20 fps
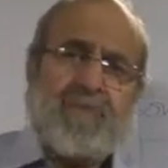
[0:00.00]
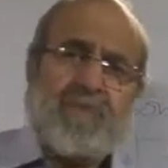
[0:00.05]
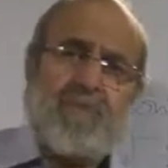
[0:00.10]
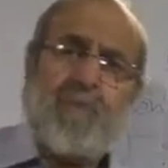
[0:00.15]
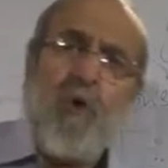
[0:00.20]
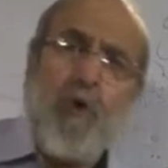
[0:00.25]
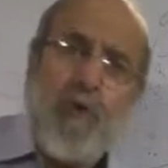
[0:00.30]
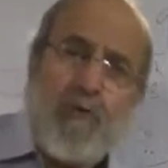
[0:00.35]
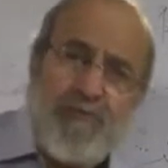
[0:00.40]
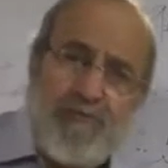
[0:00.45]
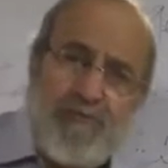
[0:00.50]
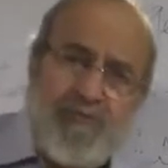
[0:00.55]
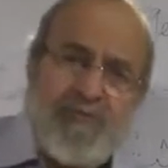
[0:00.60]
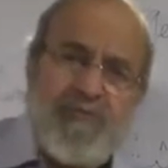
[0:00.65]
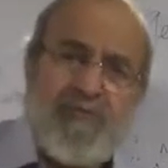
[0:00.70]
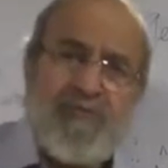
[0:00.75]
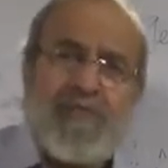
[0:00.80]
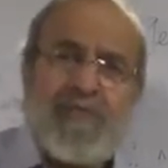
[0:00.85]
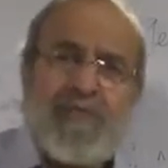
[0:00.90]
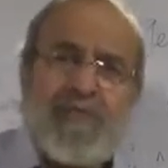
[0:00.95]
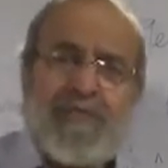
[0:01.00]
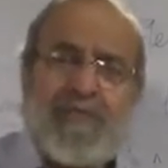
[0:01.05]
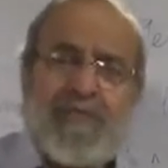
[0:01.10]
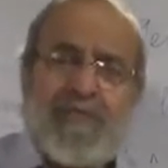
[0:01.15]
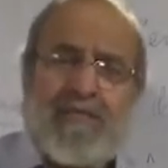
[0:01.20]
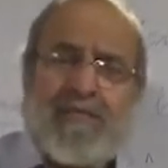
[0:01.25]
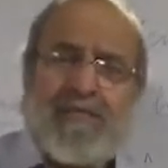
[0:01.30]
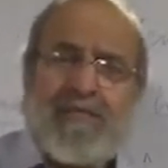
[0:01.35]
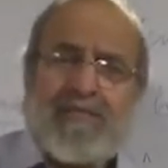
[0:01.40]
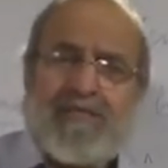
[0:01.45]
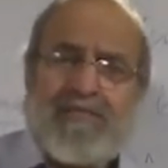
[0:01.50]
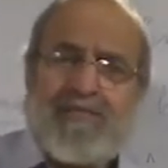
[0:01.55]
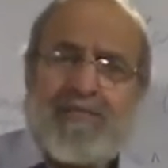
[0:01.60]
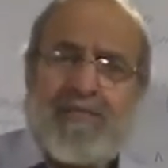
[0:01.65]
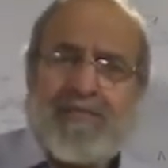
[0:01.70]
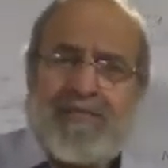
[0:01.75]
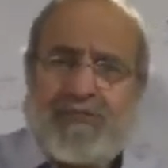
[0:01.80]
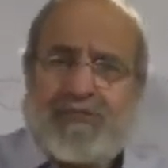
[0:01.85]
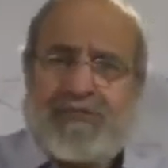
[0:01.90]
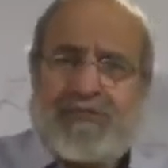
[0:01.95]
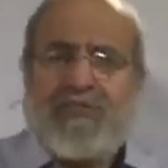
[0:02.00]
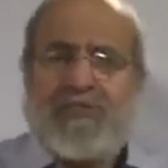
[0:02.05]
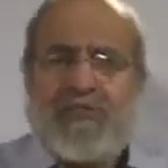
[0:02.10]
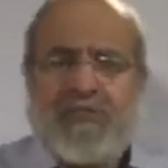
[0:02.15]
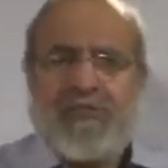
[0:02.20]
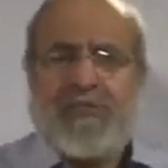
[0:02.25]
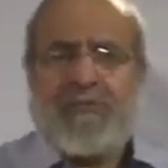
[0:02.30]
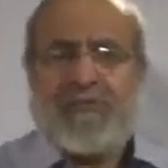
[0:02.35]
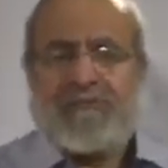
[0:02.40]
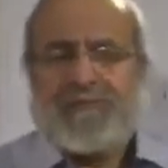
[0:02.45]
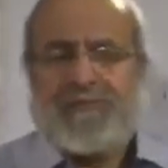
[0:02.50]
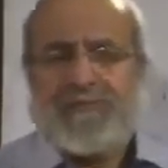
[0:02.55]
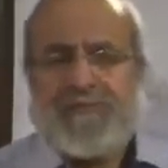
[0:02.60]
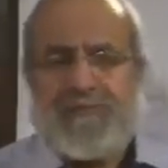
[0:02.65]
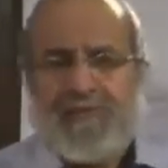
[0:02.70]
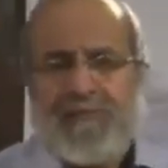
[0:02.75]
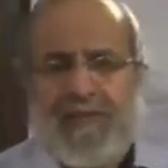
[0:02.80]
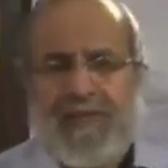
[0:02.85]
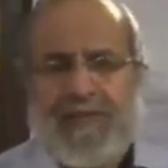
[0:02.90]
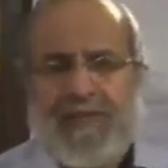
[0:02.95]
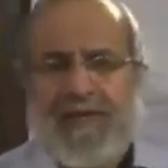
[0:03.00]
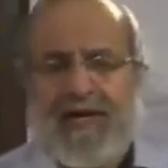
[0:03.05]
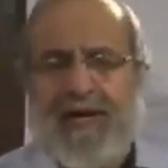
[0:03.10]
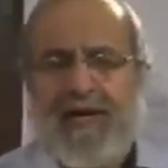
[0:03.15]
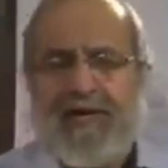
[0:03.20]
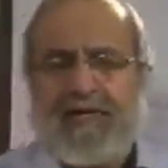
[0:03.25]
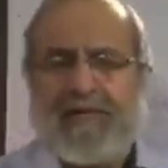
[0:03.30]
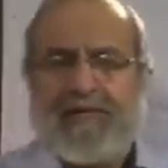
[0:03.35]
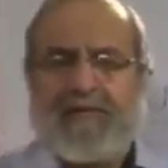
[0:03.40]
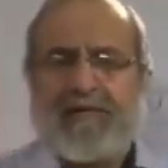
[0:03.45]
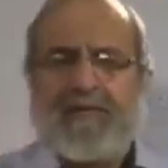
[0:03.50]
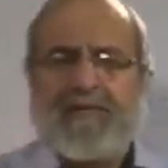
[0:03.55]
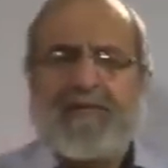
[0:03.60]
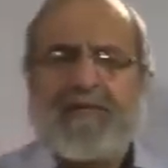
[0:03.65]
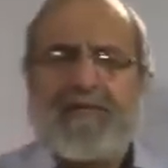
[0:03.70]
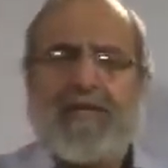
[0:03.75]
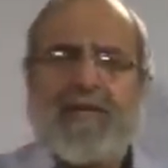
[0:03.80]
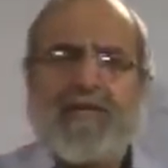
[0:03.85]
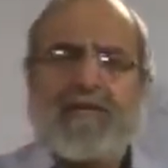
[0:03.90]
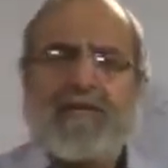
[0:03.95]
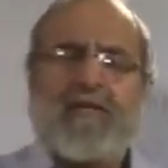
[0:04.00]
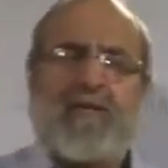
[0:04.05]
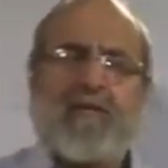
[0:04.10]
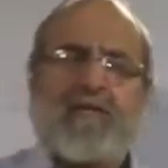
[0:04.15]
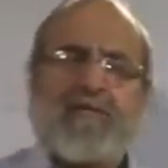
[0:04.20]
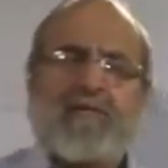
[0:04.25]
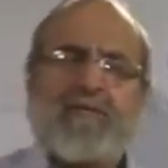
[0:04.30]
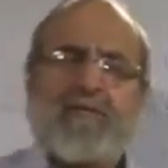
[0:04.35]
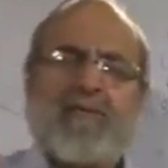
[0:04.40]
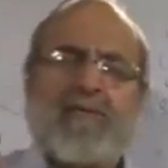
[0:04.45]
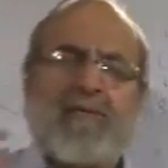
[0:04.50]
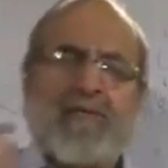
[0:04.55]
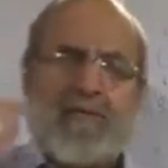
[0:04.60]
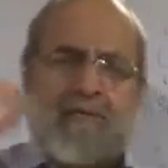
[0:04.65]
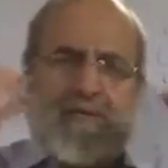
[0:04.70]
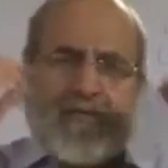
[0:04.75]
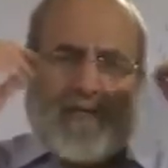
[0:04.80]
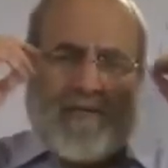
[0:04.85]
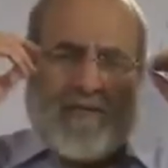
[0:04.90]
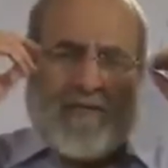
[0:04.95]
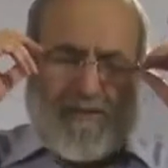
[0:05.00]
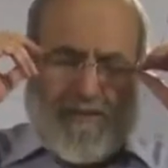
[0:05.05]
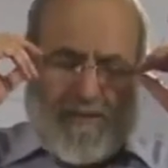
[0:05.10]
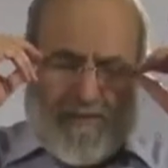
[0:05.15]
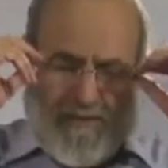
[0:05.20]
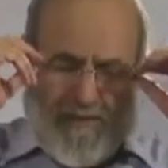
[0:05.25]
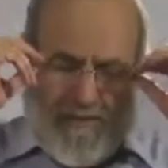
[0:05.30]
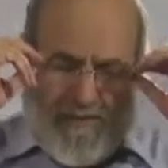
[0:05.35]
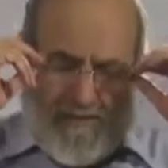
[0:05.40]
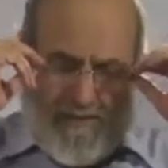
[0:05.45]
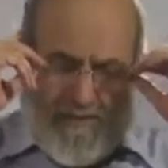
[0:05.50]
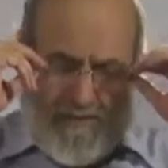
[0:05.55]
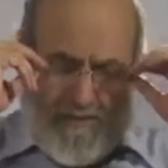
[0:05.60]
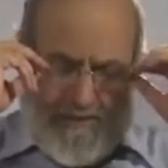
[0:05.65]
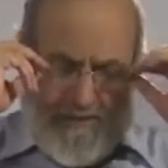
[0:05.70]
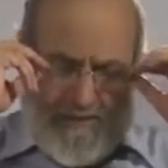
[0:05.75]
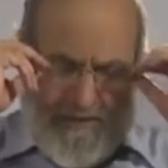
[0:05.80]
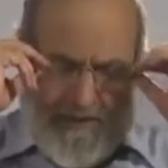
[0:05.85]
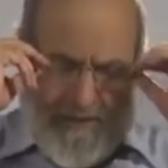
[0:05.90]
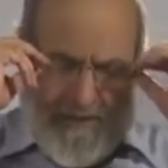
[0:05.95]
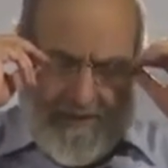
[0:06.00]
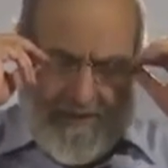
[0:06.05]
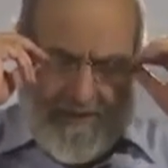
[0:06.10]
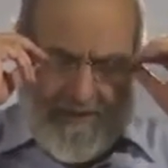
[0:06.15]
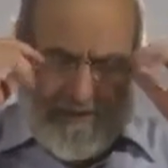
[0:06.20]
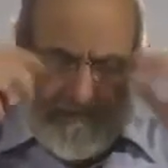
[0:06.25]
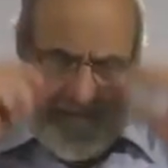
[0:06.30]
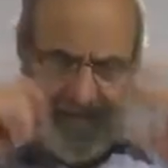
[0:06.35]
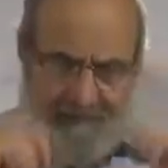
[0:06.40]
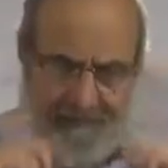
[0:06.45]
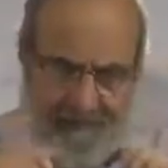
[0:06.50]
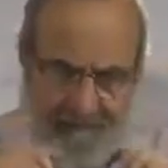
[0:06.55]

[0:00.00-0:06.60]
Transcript: forms its structure, and the Arab are then